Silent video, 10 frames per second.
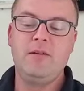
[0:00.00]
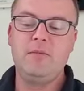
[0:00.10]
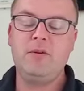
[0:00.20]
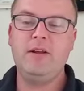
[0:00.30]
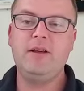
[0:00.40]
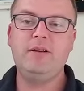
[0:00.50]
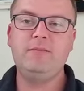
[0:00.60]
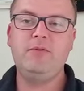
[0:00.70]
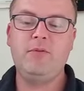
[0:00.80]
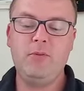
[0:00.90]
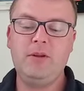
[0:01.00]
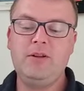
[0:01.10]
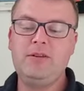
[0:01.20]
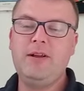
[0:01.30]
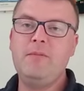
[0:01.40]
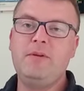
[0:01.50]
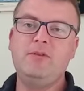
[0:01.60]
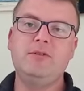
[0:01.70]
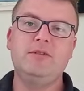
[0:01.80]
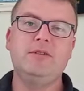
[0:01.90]
But before we get on to them, I'll
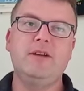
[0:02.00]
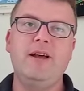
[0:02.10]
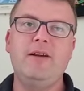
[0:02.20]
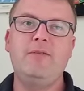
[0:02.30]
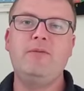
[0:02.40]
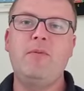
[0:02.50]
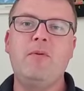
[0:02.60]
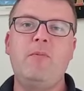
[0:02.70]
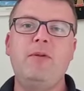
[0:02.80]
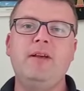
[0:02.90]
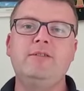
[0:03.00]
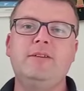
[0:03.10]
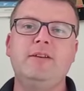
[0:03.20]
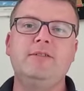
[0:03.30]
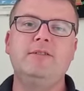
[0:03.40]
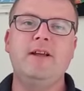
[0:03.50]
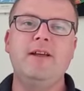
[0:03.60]
just wrap up yesterday's.